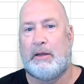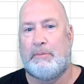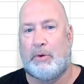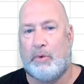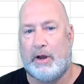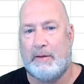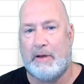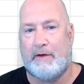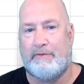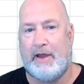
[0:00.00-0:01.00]
But one of
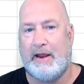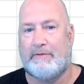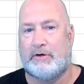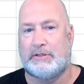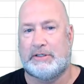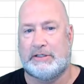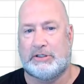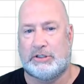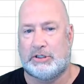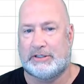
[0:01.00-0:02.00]
my favorites is
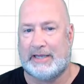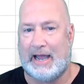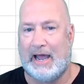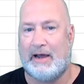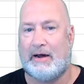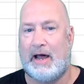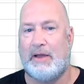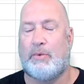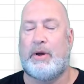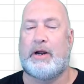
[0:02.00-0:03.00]
to just
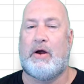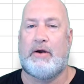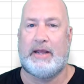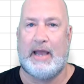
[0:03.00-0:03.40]
highlight what I already